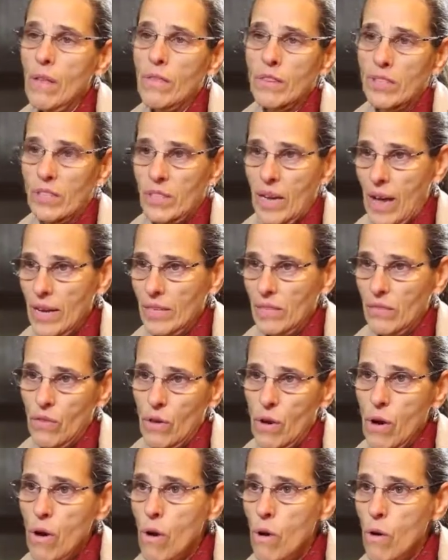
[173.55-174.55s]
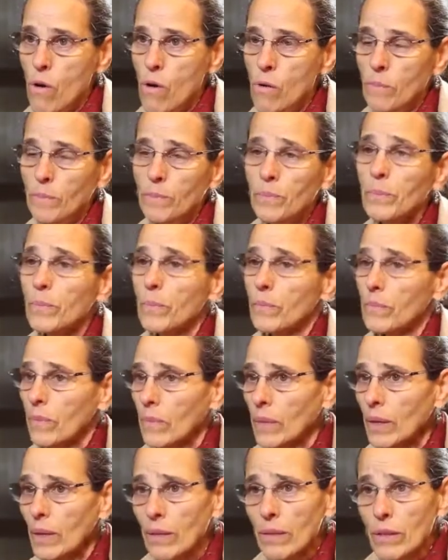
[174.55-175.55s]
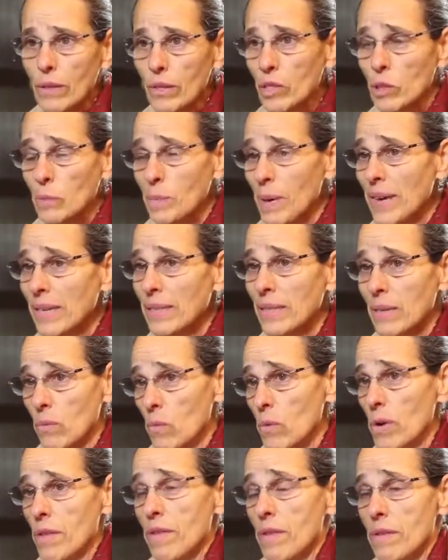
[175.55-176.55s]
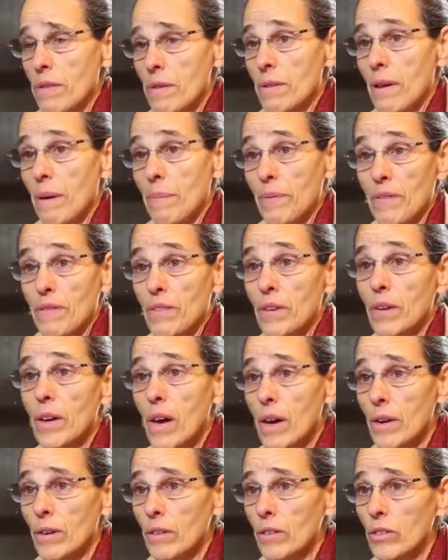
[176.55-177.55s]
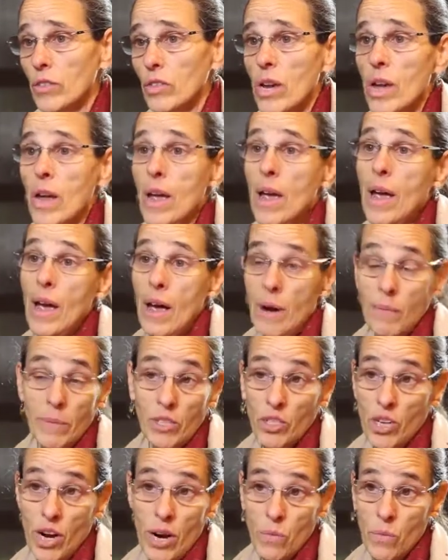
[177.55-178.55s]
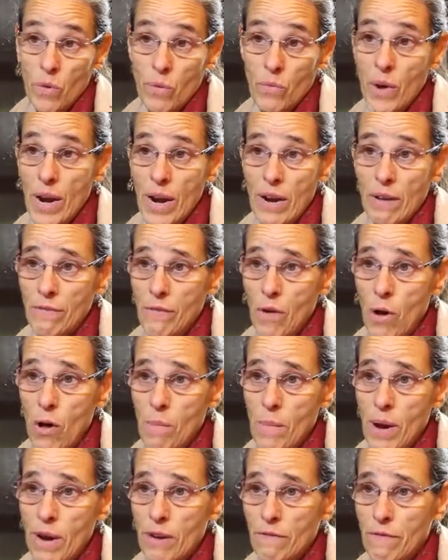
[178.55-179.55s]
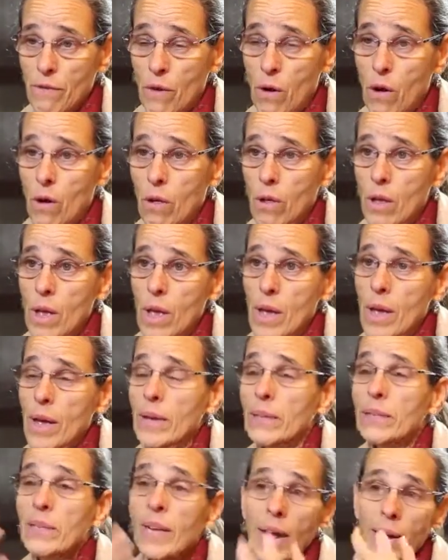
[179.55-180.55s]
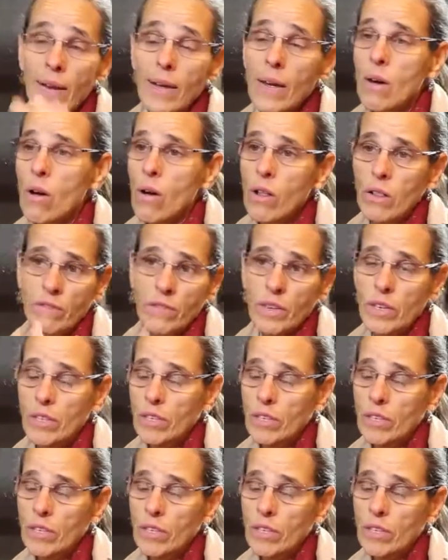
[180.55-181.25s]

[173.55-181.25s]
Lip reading: the size of the home, the space and width and the depth of the gutters, how much annual rainfall might fall, and taking all of these